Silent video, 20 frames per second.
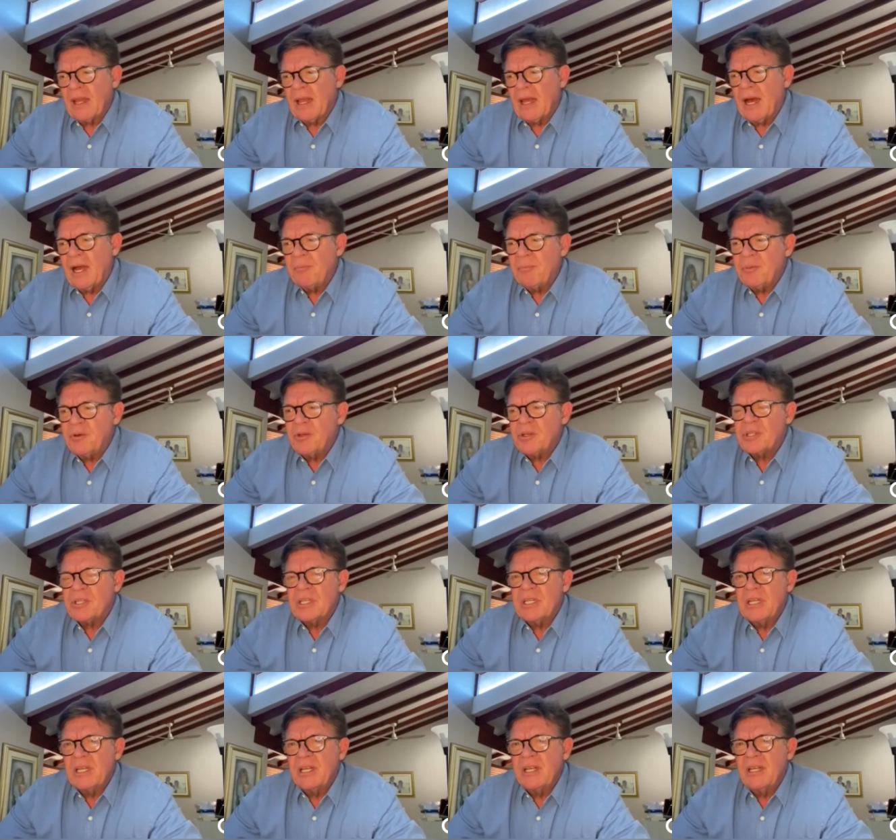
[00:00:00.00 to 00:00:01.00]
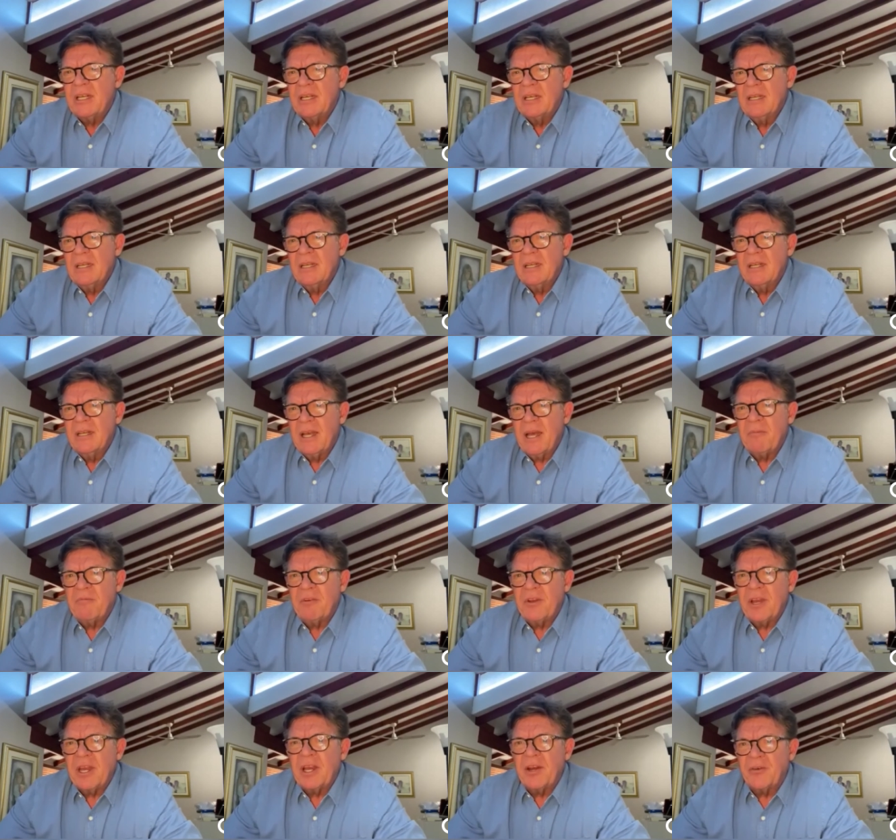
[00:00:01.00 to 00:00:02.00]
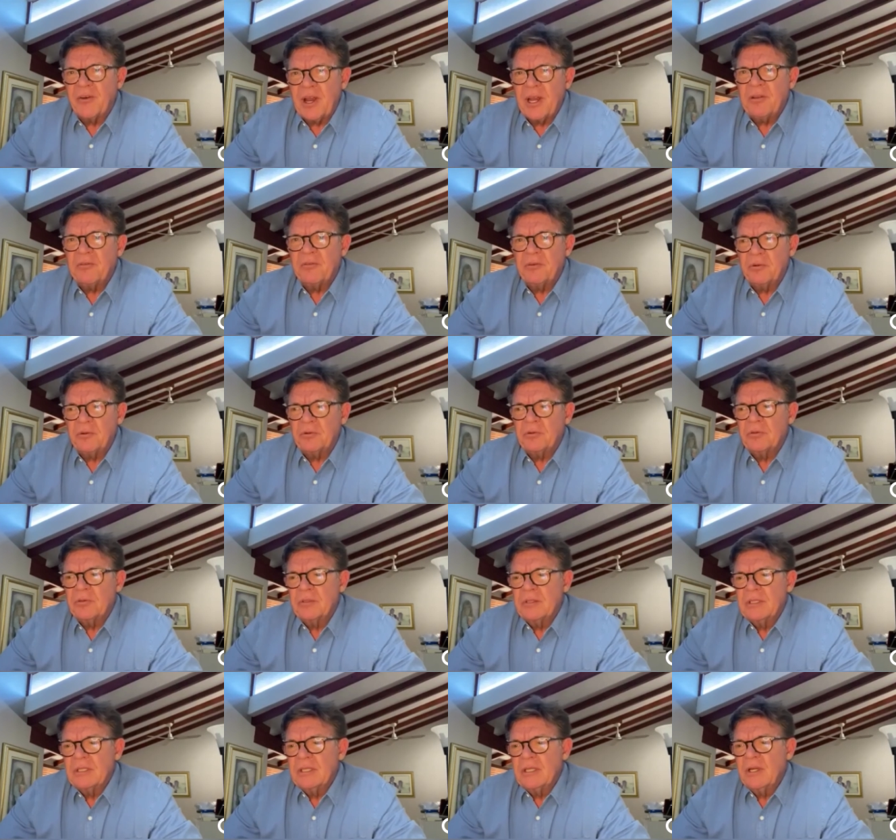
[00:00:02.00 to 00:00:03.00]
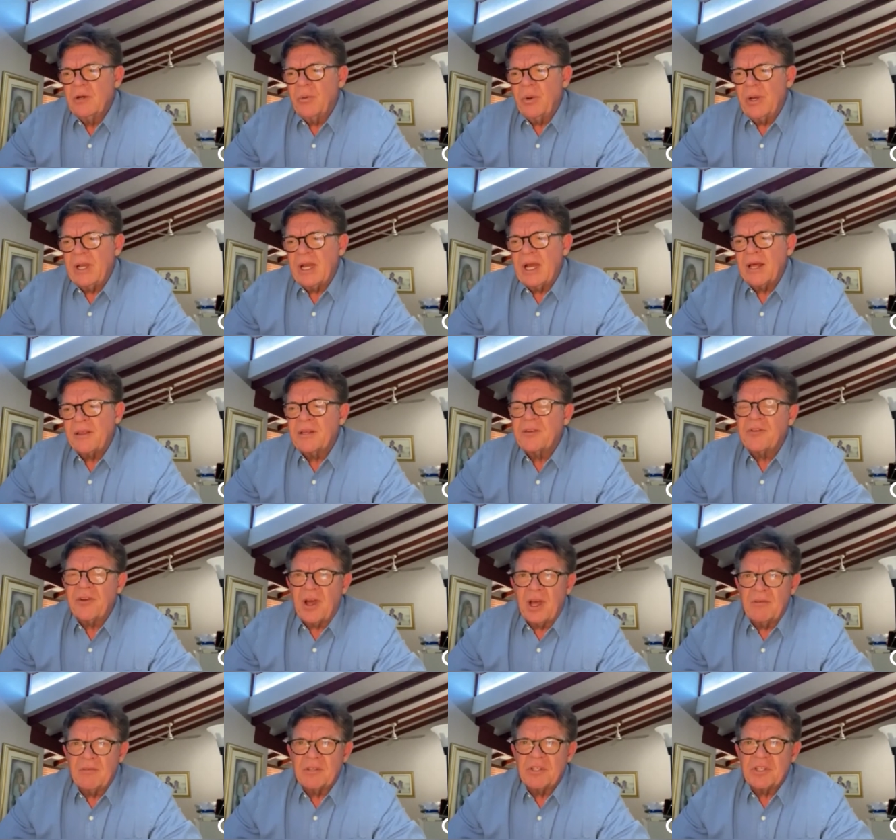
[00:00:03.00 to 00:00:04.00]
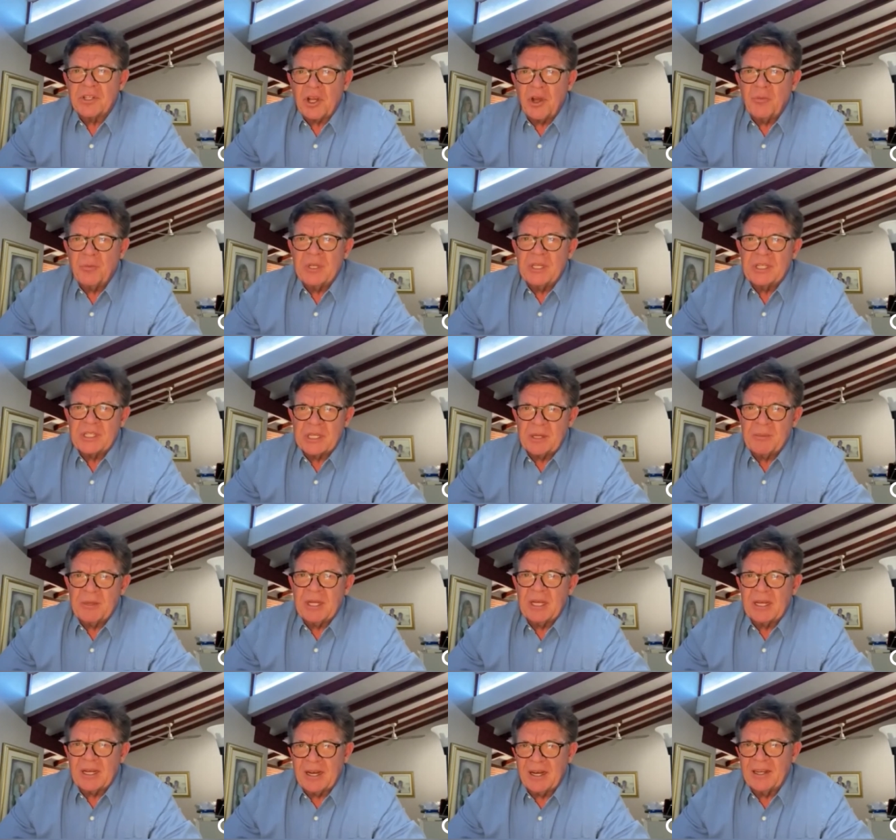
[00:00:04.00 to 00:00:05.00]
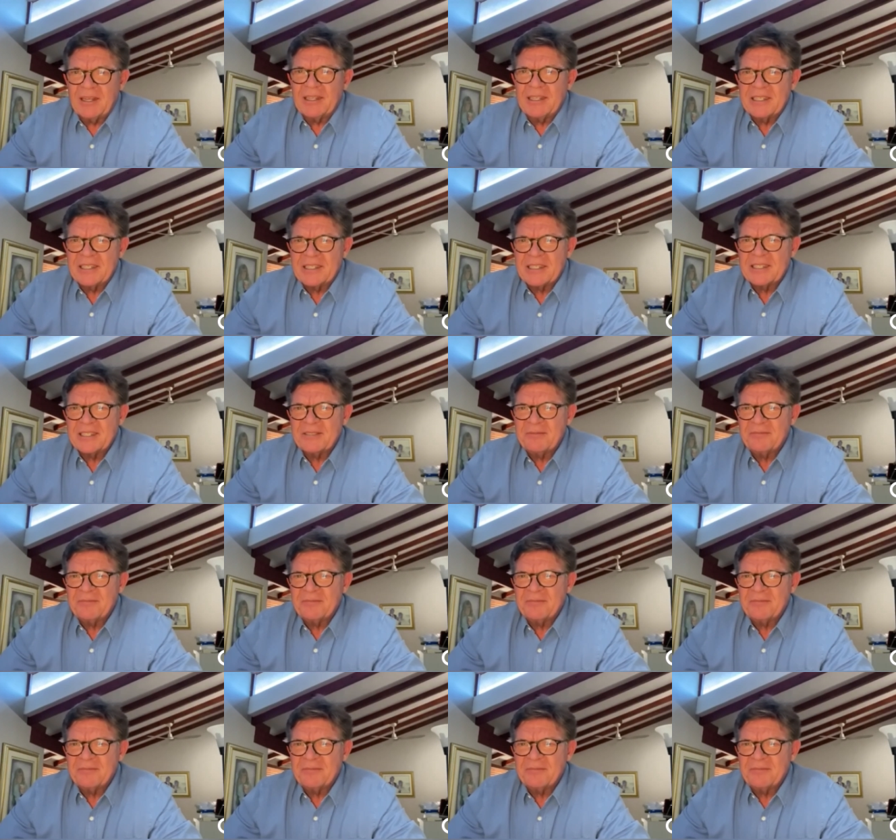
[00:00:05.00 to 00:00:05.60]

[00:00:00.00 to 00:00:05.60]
I personally am very grateful when other drivers show me similar kindness.